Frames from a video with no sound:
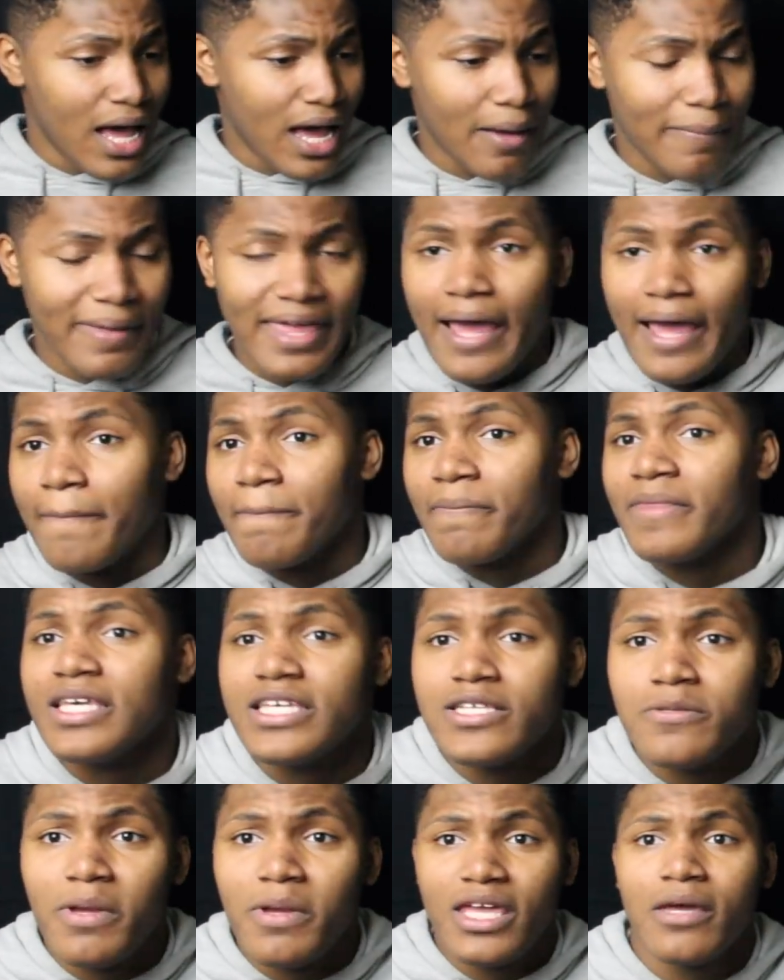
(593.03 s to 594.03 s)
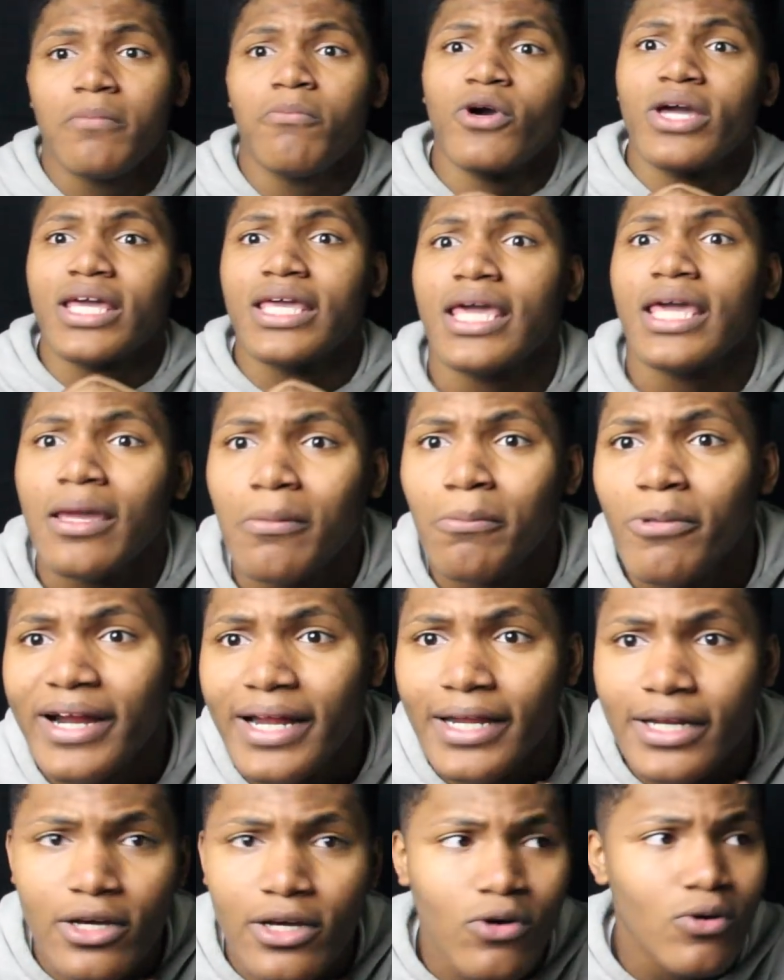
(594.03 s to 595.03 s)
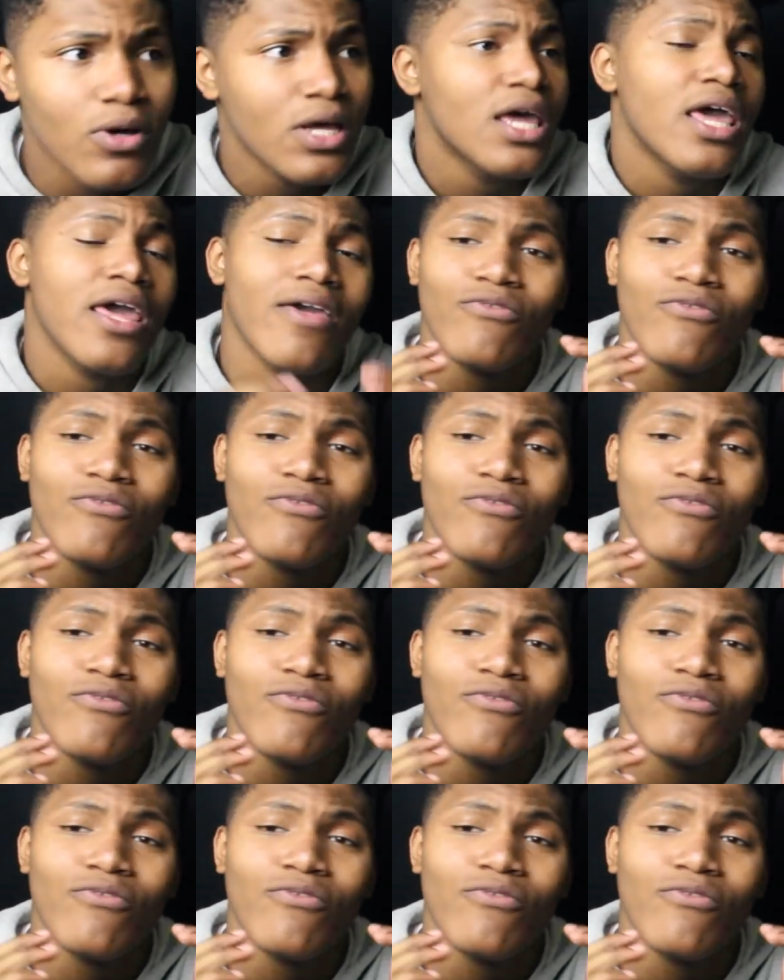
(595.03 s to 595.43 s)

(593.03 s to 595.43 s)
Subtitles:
It's been your boy, Kvngbrando.